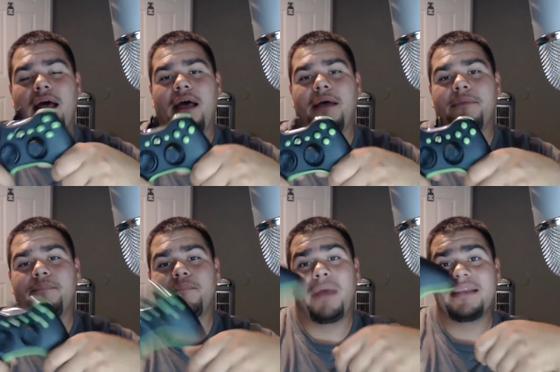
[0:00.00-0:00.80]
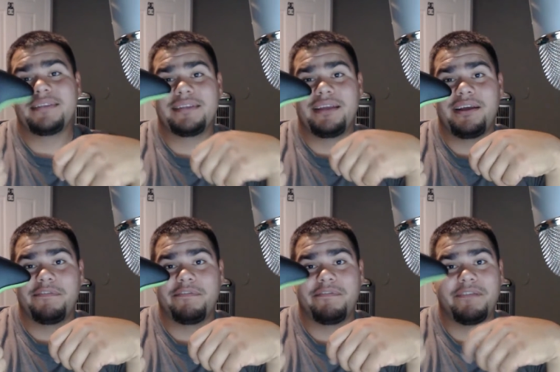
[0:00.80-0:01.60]
uh, buy a
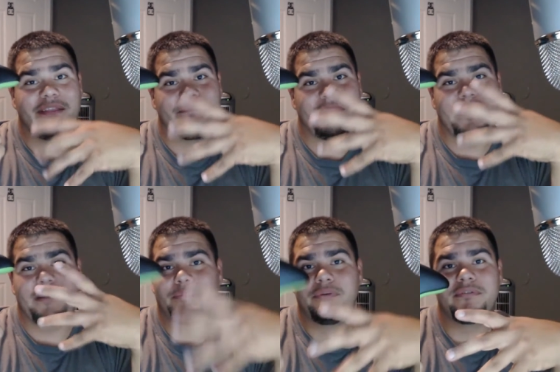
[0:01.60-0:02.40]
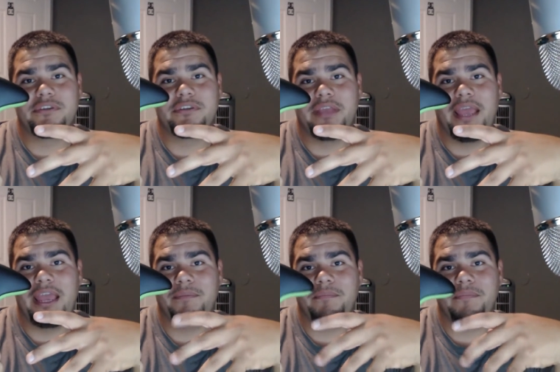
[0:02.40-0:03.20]
SCUF. It improves your
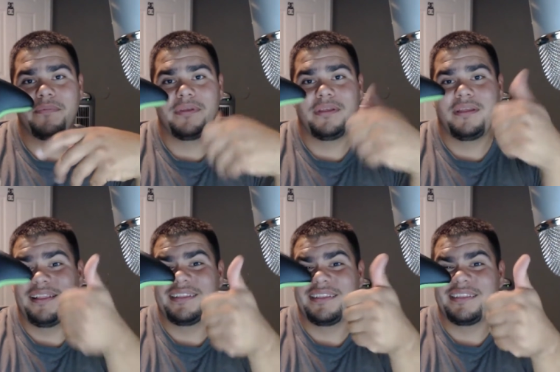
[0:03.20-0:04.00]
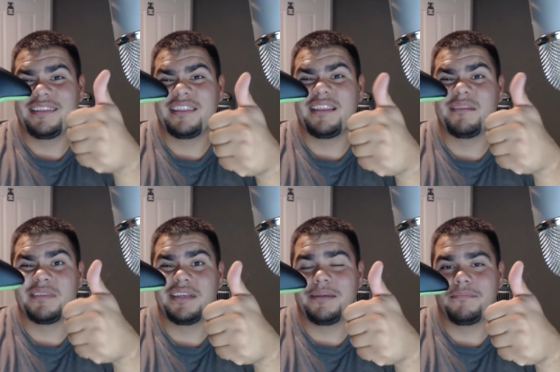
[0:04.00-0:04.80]
game.
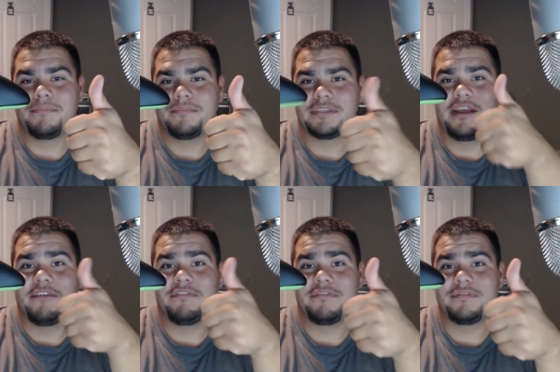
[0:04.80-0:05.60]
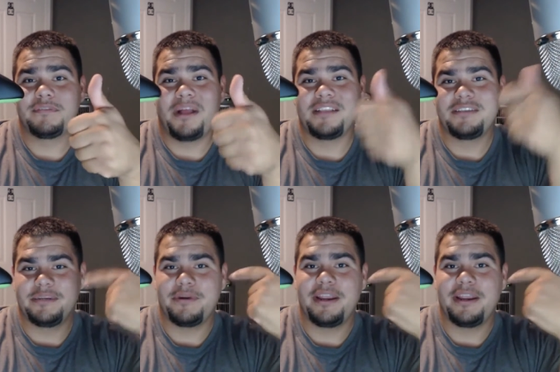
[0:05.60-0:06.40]
Thumbs up. SCUF.
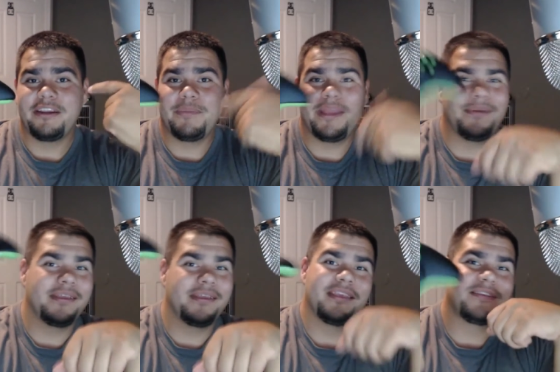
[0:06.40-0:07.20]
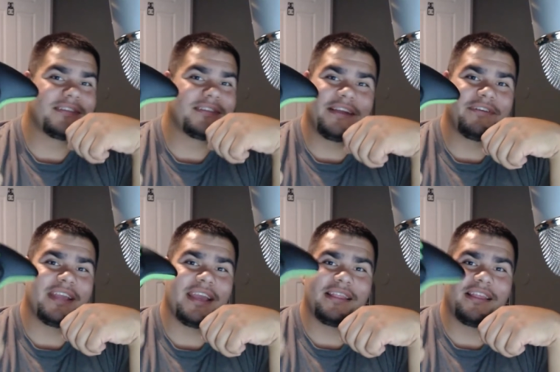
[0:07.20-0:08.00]
Sponsorship right here, baby. Use it
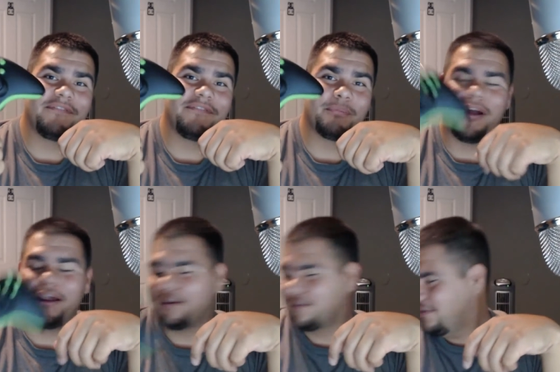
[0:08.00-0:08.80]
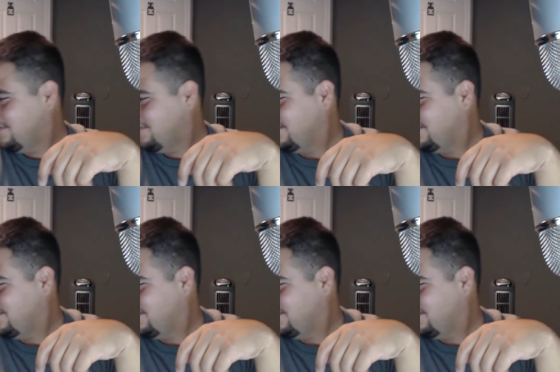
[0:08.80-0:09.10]
every day. Love your product.